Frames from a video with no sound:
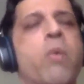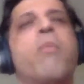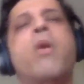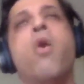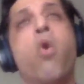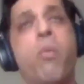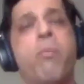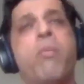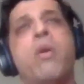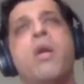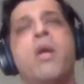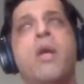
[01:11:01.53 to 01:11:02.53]
the newspapers
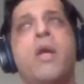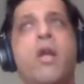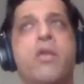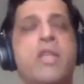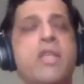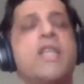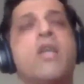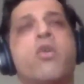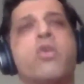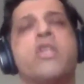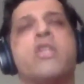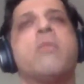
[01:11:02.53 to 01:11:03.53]
home.
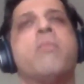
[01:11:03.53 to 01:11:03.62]
Now,